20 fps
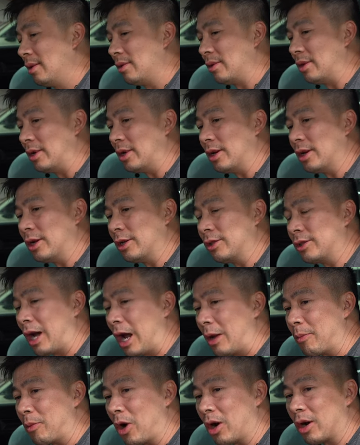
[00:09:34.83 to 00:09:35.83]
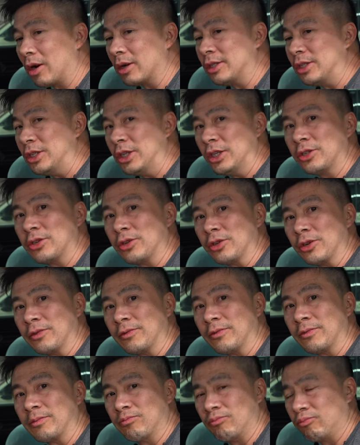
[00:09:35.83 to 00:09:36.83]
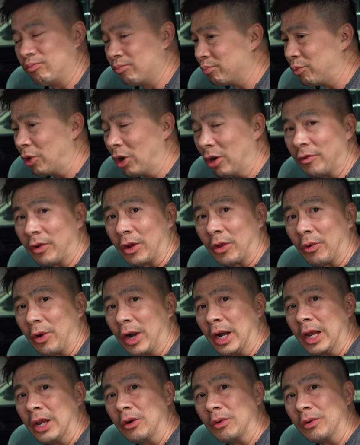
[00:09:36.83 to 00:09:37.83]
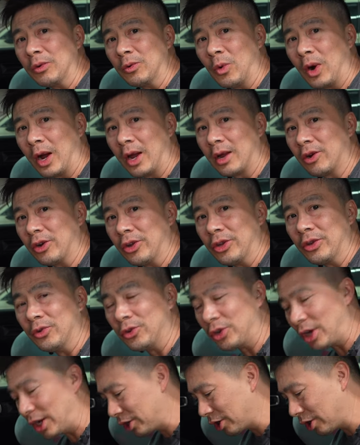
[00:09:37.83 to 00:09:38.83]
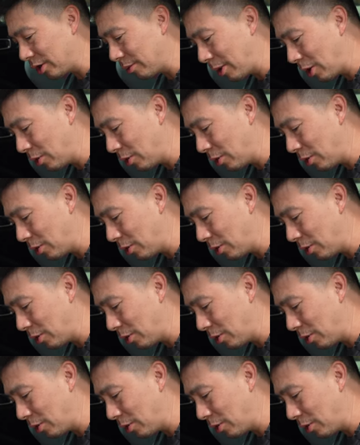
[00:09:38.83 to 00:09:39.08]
the Type R seats are perfect, right? You don't, why are you changing them